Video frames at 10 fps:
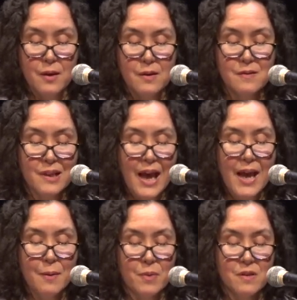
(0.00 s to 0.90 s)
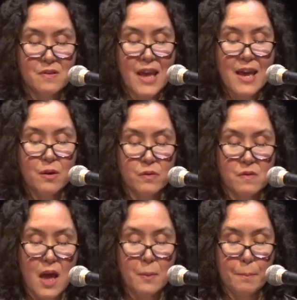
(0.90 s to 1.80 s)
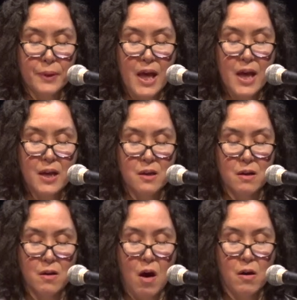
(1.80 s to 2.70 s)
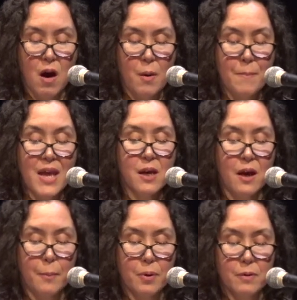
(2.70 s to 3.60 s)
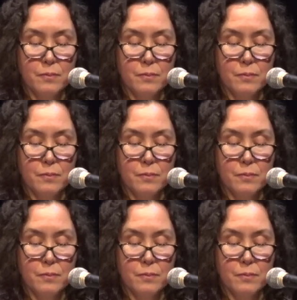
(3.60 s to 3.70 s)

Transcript: Slime, scales, and blood are our makeup.